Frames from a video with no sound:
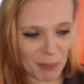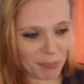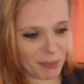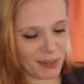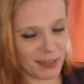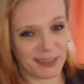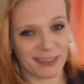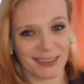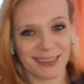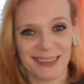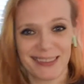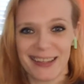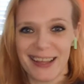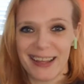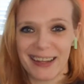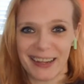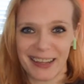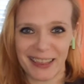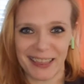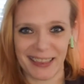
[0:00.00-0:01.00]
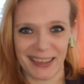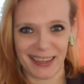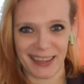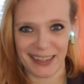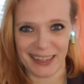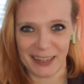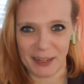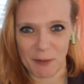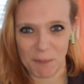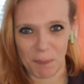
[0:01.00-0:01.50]
plugged into
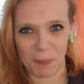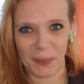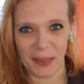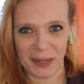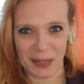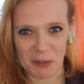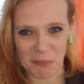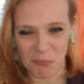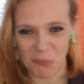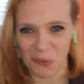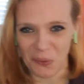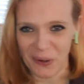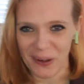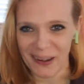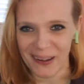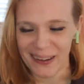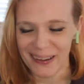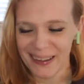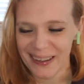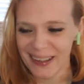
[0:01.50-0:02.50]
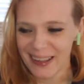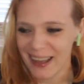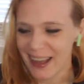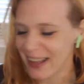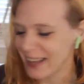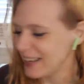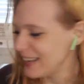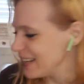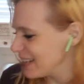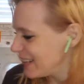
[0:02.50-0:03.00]
anything anymore. I
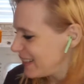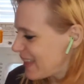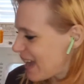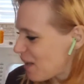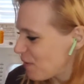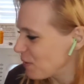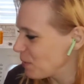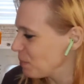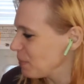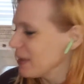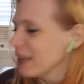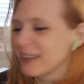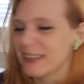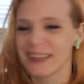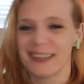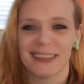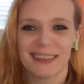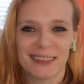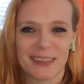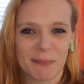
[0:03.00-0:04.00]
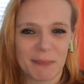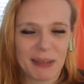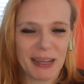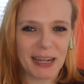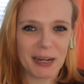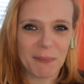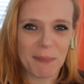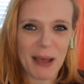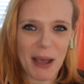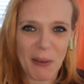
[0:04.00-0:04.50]
needed that one plugged into some kind
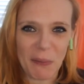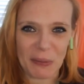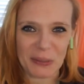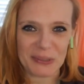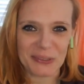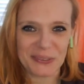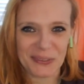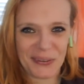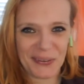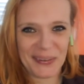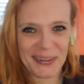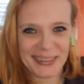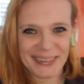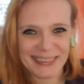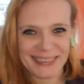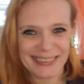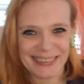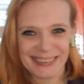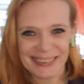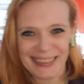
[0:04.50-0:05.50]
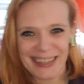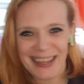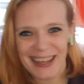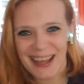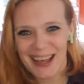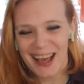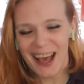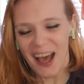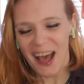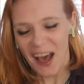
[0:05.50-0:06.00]
of power source.
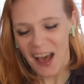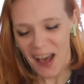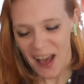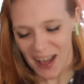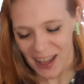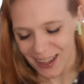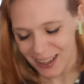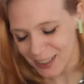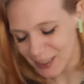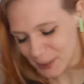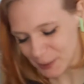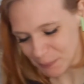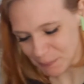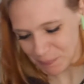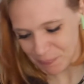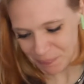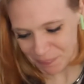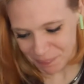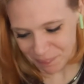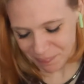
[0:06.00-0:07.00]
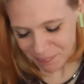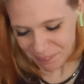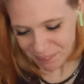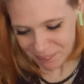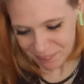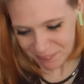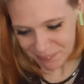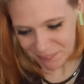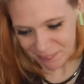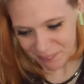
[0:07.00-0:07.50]

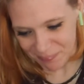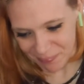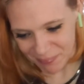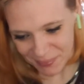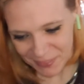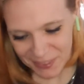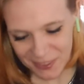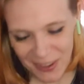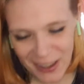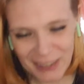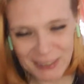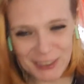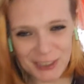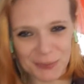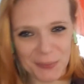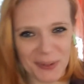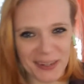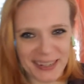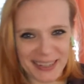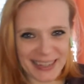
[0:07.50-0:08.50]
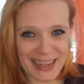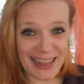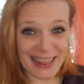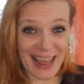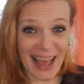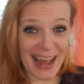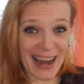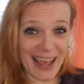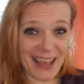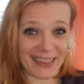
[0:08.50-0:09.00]
So I just wanted to get
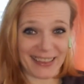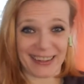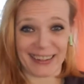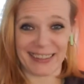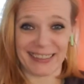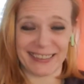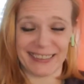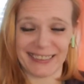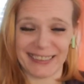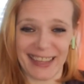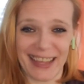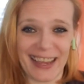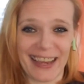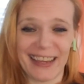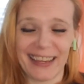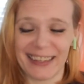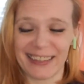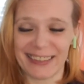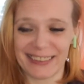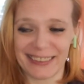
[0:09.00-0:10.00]
that out there because like